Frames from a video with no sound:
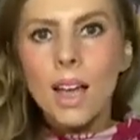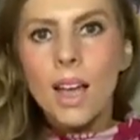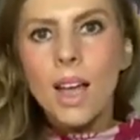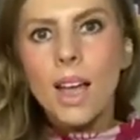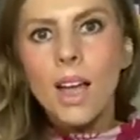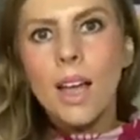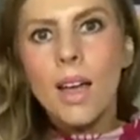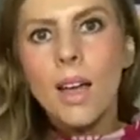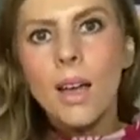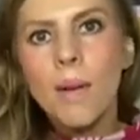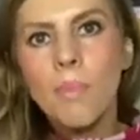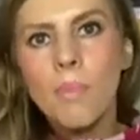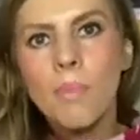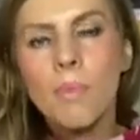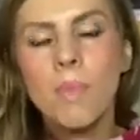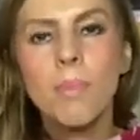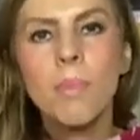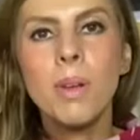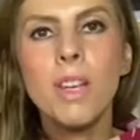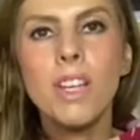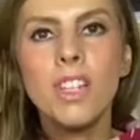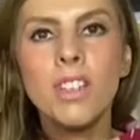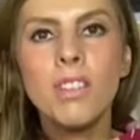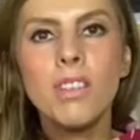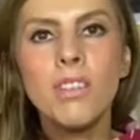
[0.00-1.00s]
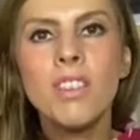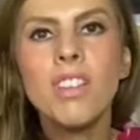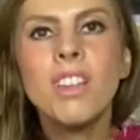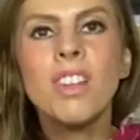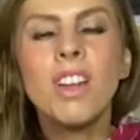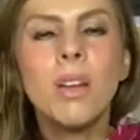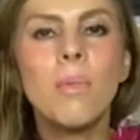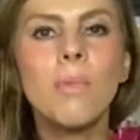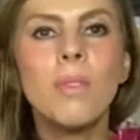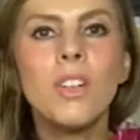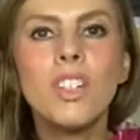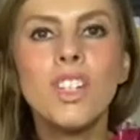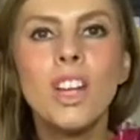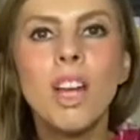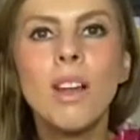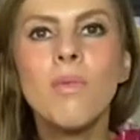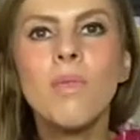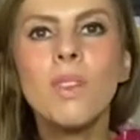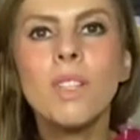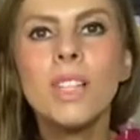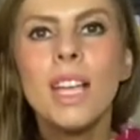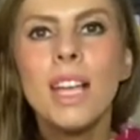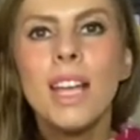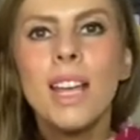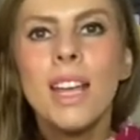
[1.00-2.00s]
Um, be you know be
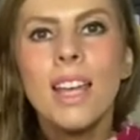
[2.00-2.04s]
generous.